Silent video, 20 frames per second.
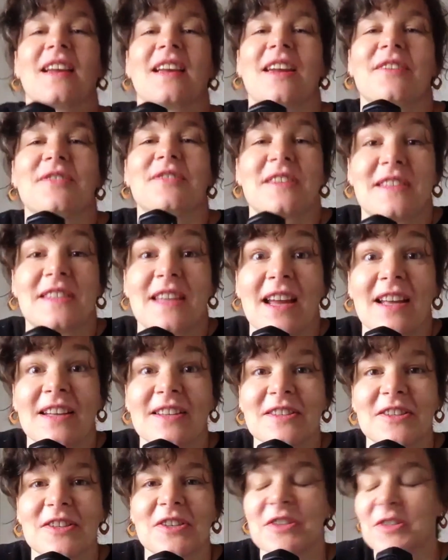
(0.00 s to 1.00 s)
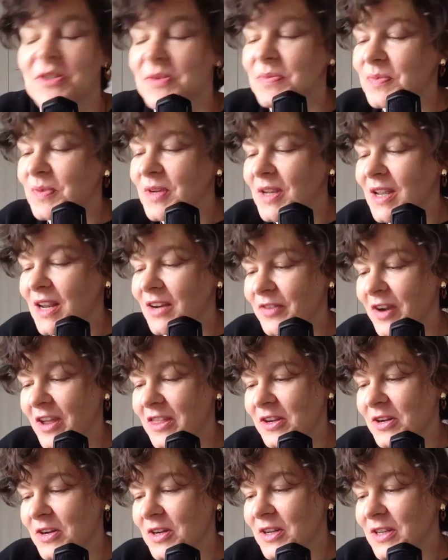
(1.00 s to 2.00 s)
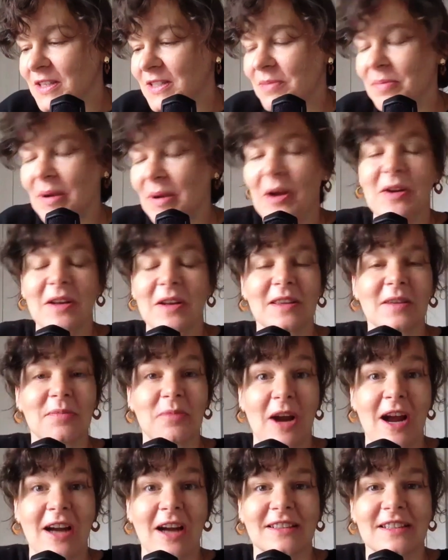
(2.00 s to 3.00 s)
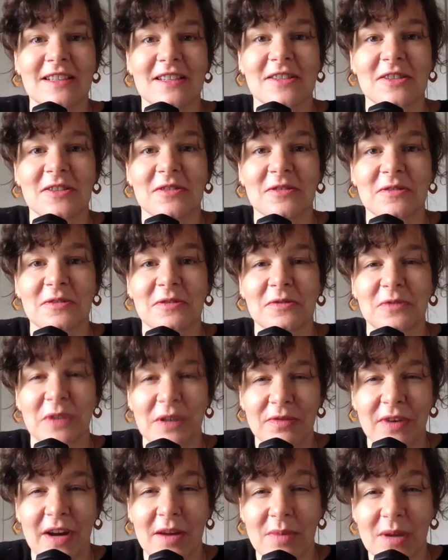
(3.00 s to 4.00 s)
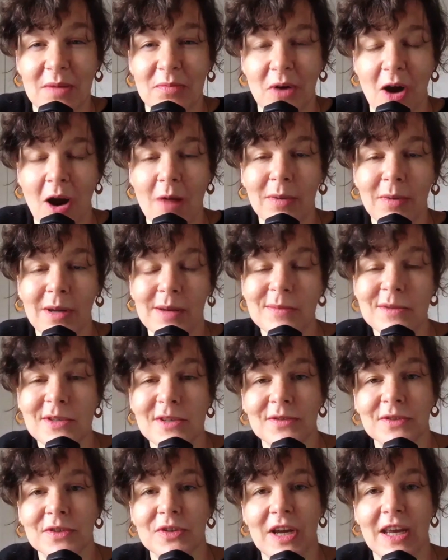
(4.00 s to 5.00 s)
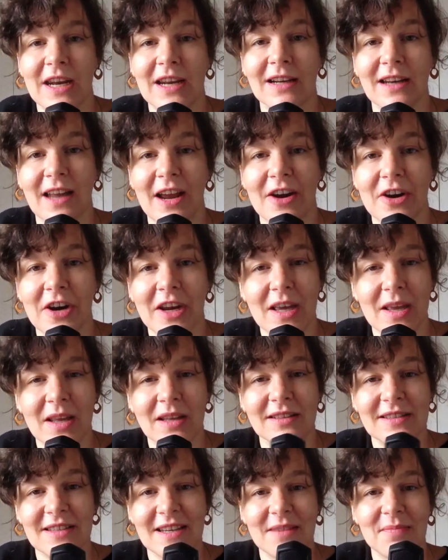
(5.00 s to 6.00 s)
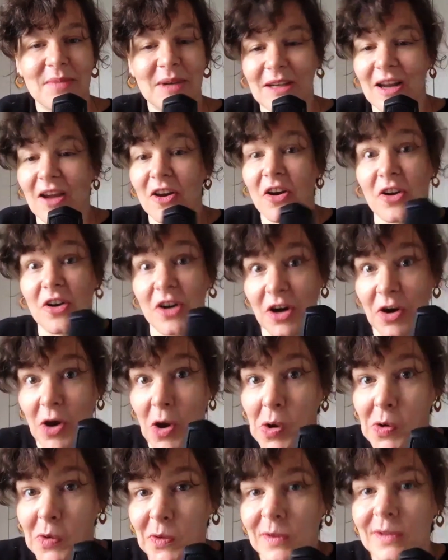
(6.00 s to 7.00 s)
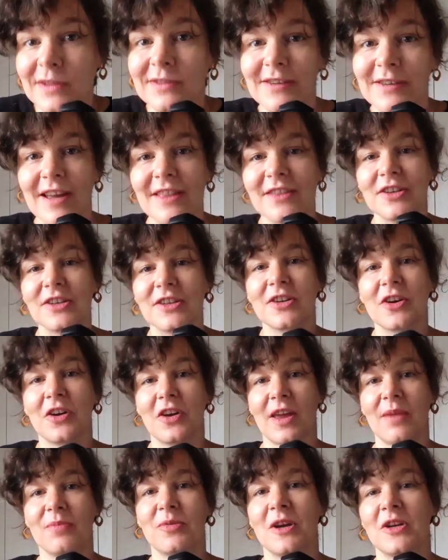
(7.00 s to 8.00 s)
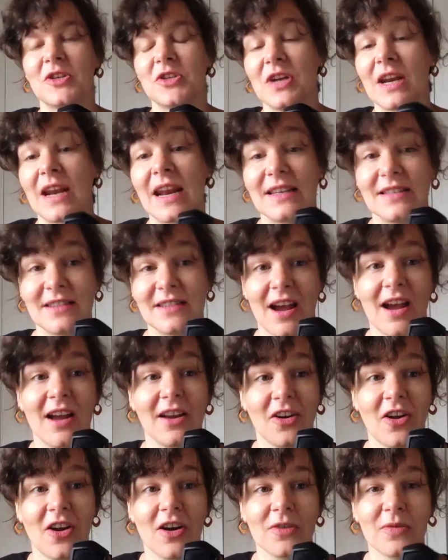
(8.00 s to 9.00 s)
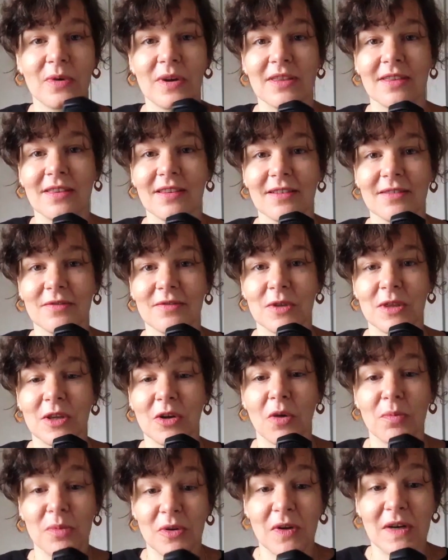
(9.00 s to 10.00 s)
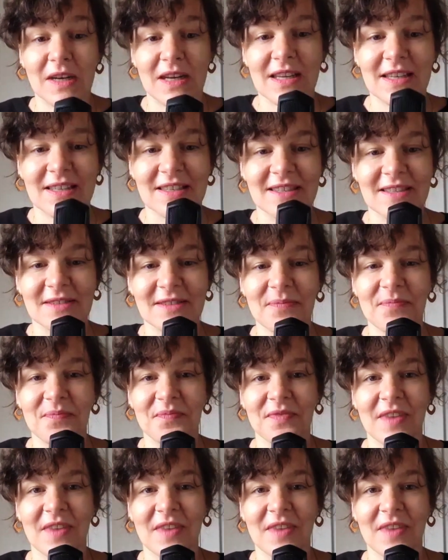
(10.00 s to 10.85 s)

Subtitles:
gives us the answers, and rather it's about the practice of reframing problems, of creating clarity, but not on our own, rather in collaboration and in dialogue with the communities